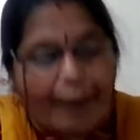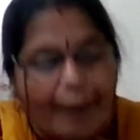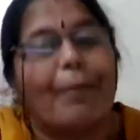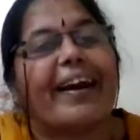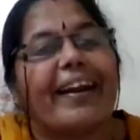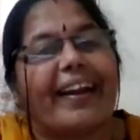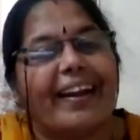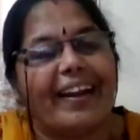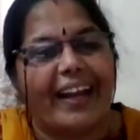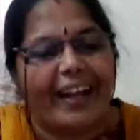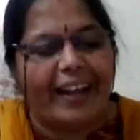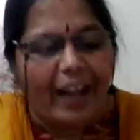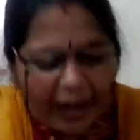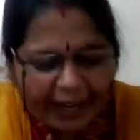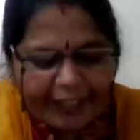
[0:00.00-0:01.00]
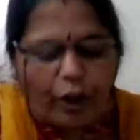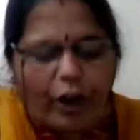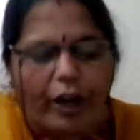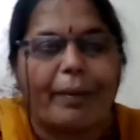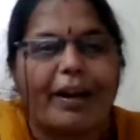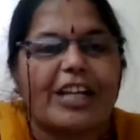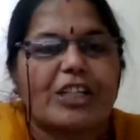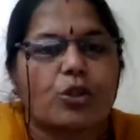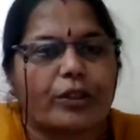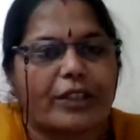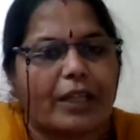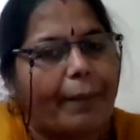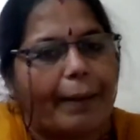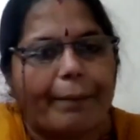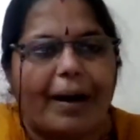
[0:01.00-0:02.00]
mRNA. I normally show
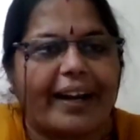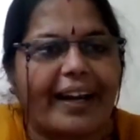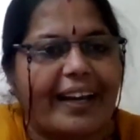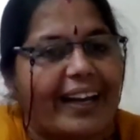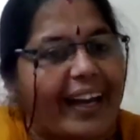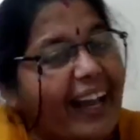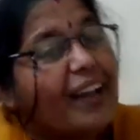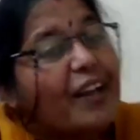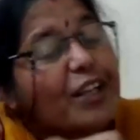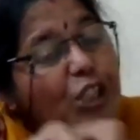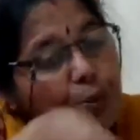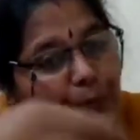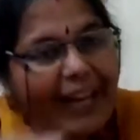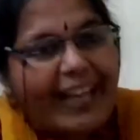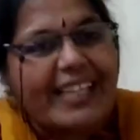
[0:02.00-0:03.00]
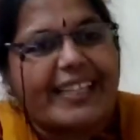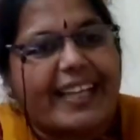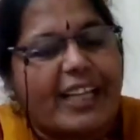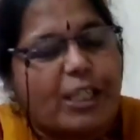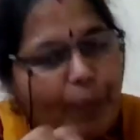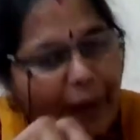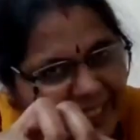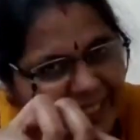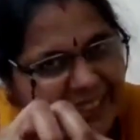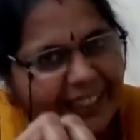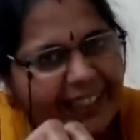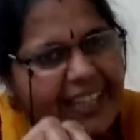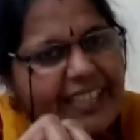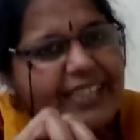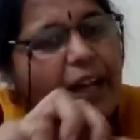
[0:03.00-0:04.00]
them mRNA splicing.
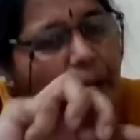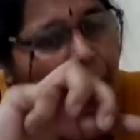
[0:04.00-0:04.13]
Splicing is